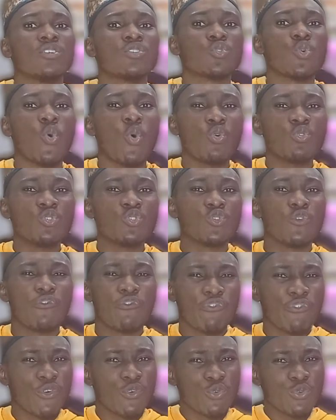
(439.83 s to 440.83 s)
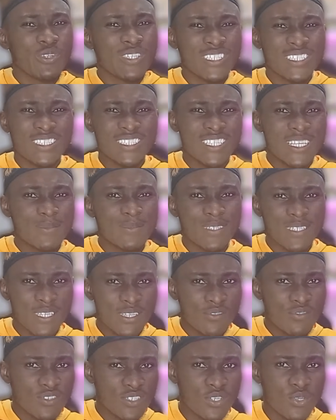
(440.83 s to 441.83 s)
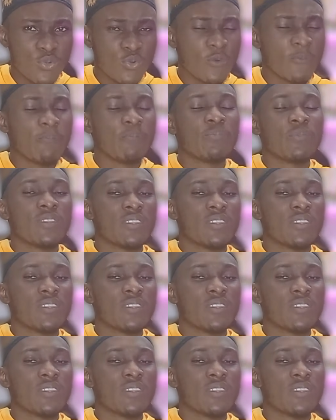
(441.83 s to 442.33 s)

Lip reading: So once you follow these steps in the video,